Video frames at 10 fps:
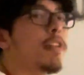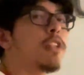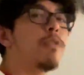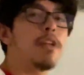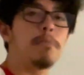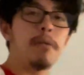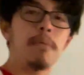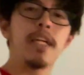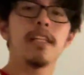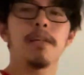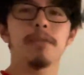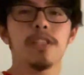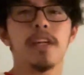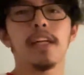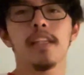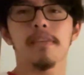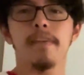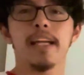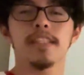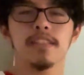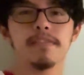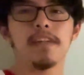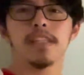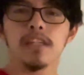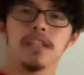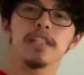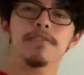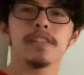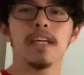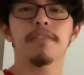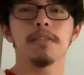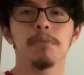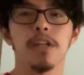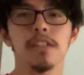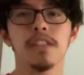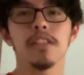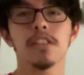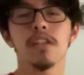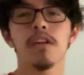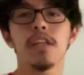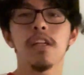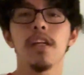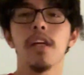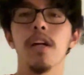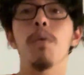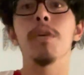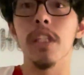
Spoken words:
is going to be me demonstrating the Magnus effect on different types of balls, starting with the